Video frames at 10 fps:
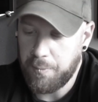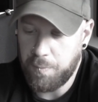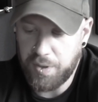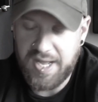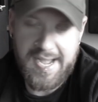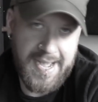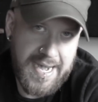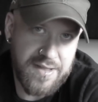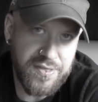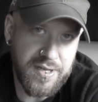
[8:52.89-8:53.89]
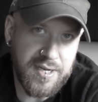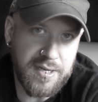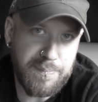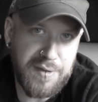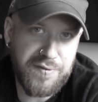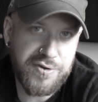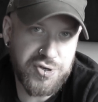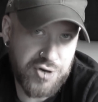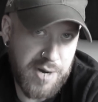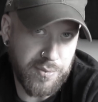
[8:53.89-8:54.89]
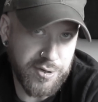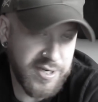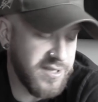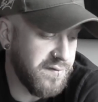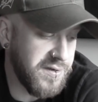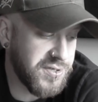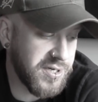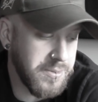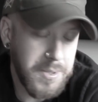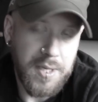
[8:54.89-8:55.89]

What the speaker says: Will I add the beefier Scrambler in the future?